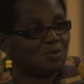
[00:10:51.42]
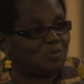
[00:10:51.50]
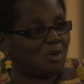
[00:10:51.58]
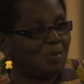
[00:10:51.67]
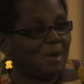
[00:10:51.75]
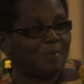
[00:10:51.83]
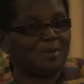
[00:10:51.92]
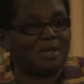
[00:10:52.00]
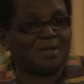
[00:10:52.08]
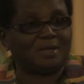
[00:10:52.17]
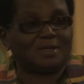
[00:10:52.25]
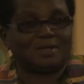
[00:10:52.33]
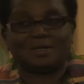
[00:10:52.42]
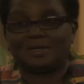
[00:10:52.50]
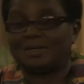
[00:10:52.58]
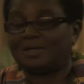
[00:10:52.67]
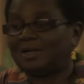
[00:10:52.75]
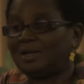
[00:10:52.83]
probably
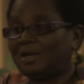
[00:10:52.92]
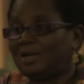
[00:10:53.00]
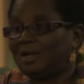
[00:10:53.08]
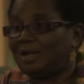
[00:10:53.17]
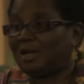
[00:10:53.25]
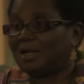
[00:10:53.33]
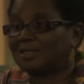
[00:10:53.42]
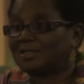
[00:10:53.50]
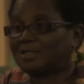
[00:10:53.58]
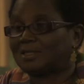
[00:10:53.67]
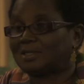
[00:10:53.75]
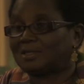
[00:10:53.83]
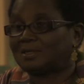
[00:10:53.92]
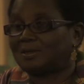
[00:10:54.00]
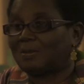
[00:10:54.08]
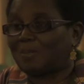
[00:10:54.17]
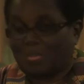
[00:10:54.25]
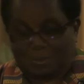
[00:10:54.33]
until
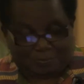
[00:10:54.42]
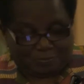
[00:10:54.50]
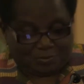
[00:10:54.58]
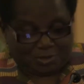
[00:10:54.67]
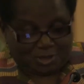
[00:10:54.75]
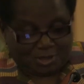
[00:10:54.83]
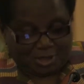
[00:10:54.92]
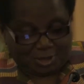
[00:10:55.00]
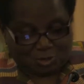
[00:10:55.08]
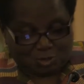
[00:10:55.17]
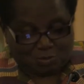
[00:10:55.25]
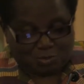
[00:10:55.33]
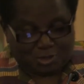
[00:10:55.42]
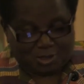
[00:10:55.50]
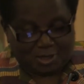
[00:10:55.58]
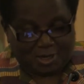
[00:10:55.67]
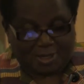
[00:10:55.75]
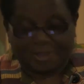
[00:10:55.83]
it gets to be
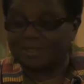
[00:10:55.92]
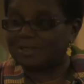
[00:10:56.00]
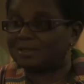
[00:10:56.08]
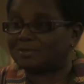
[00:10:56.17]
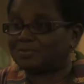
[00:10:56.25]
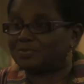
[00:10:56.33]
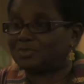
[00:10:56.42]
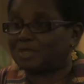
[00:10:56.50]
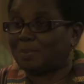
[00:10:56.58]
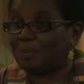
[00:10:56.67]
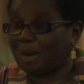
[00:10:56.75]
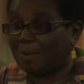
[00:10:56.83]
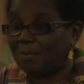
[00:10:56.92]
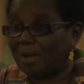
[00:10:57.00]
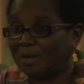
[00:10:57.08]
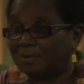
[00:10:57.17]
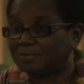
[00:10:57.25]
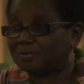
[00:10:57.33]
like the plumber